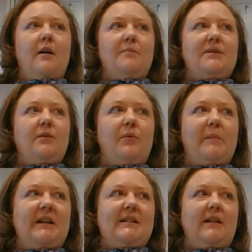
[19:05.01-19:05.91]
So we
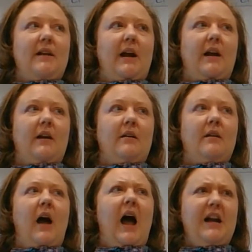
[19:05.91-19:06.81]
might say like,
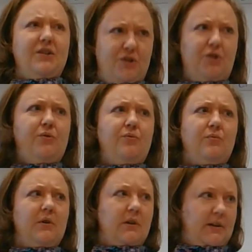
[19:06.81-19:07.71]
I do
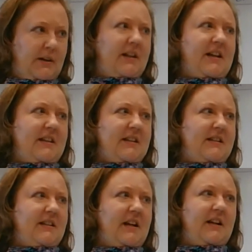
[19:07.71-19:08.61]
get
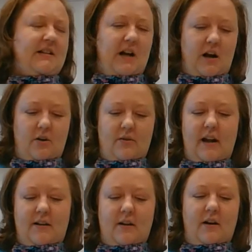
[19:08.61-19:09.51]
this thing done, or
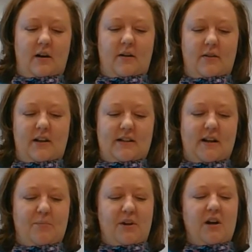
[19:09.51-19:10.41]
like the
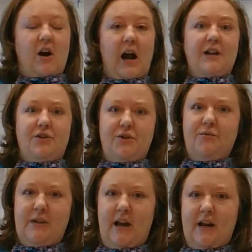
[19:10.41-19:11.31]
example here, I do
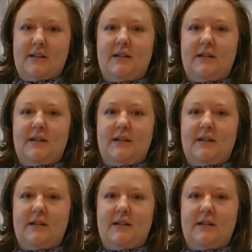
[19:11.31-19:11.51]
dance.